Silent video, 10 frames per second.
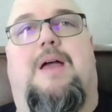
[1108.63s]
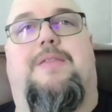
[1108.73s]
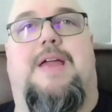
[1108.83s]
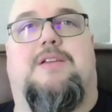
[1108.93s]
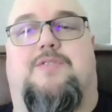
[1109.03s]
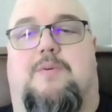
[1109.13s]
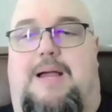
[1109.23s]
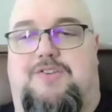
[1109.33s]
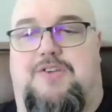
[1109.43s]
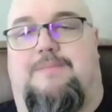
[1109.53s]
Thanks for
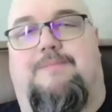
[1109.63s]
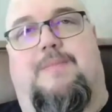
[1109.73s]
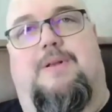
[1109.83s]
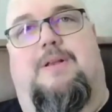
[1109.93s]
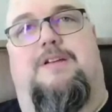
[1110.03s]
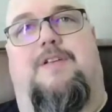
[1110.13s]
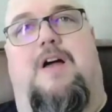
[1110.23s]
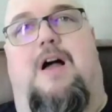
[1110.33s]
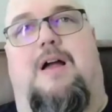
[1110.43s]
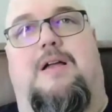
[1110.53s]
watching. Live
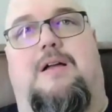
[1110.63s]
long,